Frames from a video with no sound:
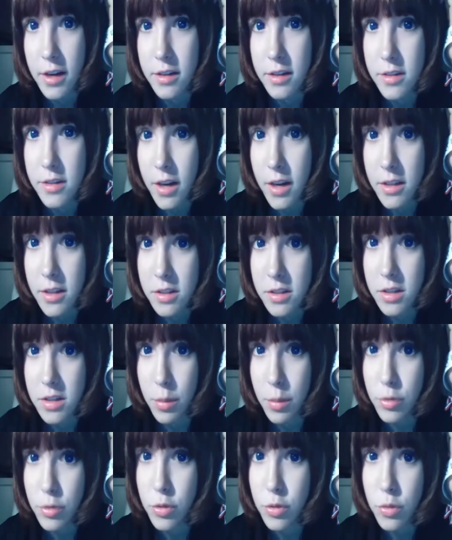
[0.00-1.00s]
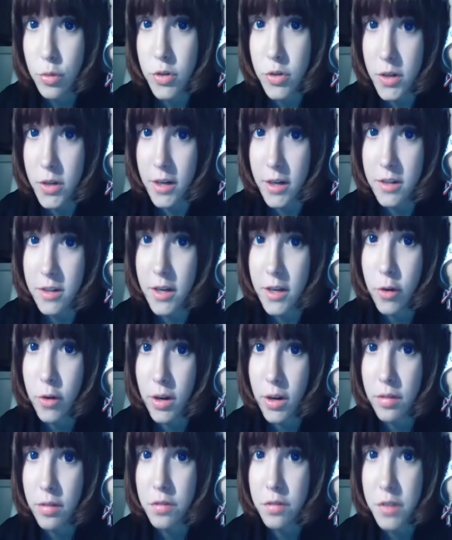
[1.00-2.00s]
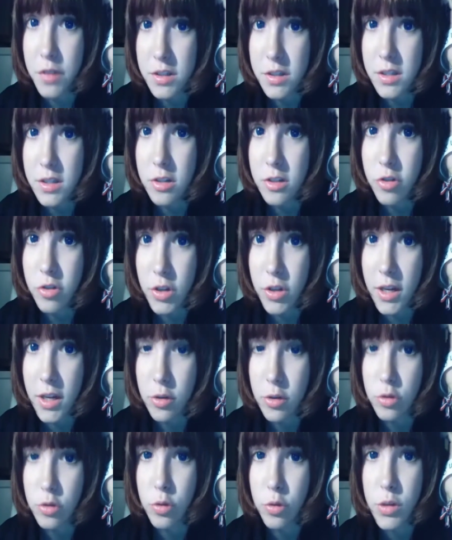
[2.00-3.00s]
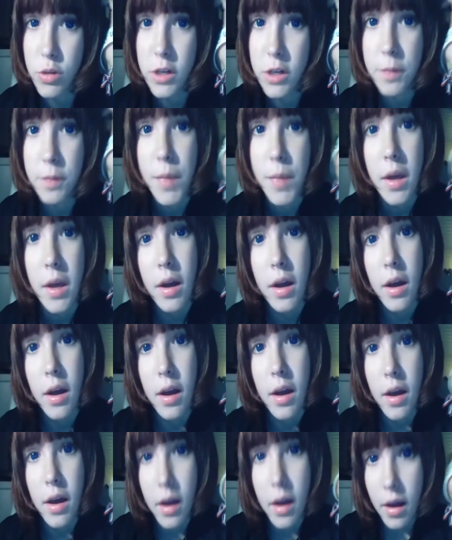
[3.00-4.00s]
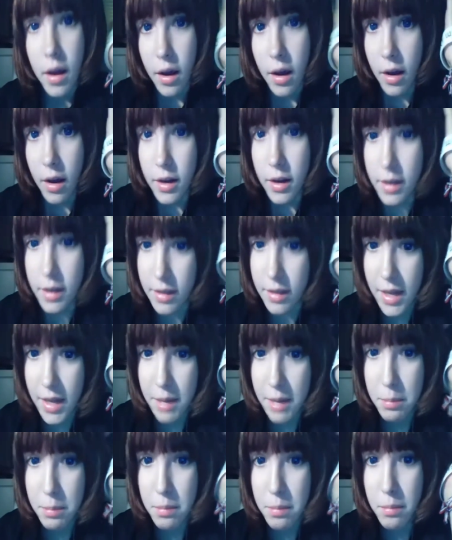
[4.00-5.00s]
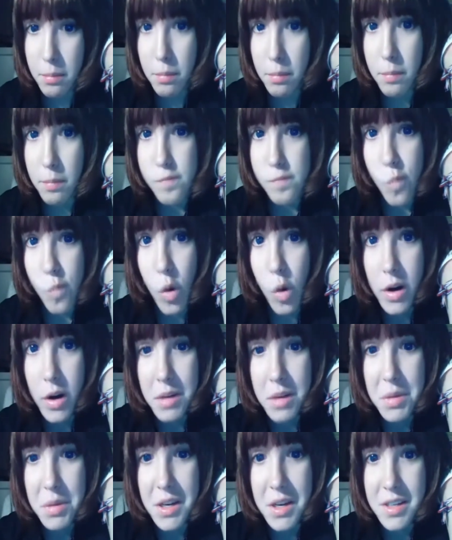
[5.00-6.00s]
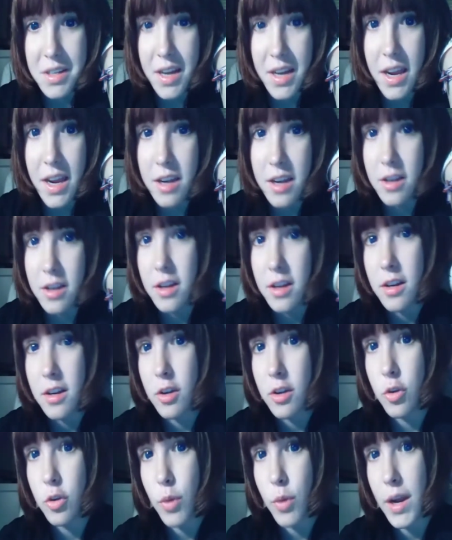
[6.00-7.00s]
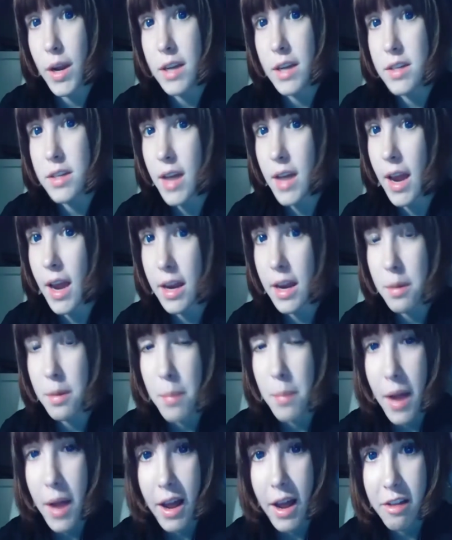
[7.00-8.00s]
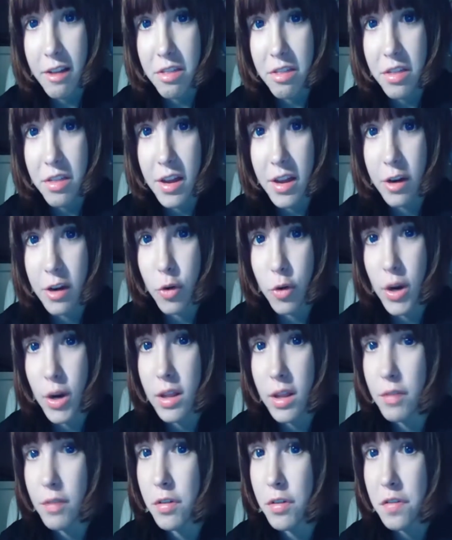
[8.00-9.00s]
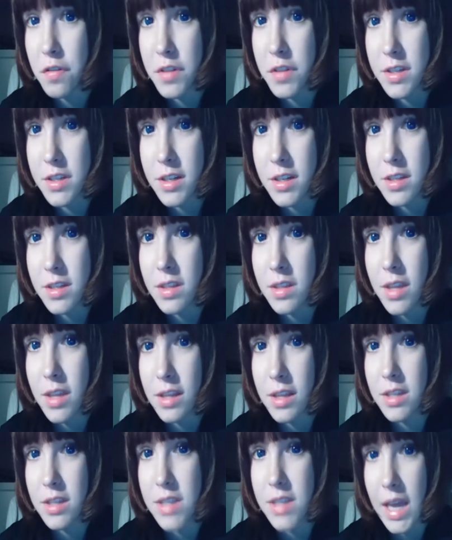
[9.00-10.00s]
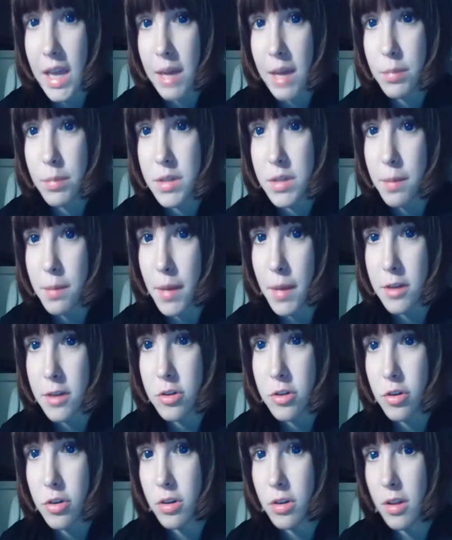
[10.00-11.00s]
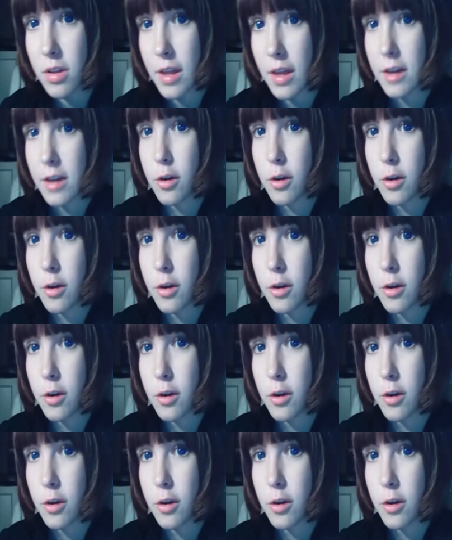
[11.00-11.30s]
science in summer school so that I could take grade 11 physics during the after school year. Yeah, they wanted me to take grade 10 math and grade 11 physics in like the same semester, like